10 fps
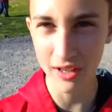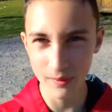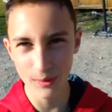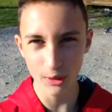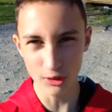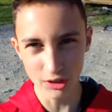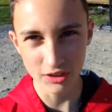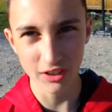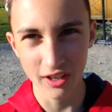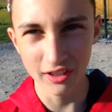even though it looks
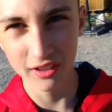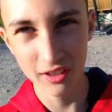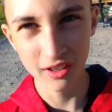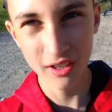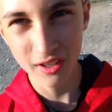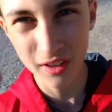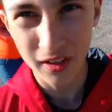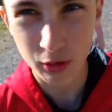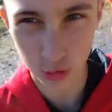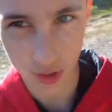like it.
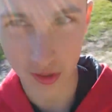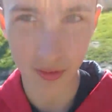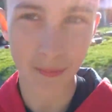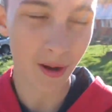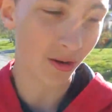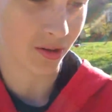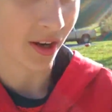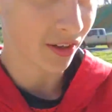I was drinking Red Powerade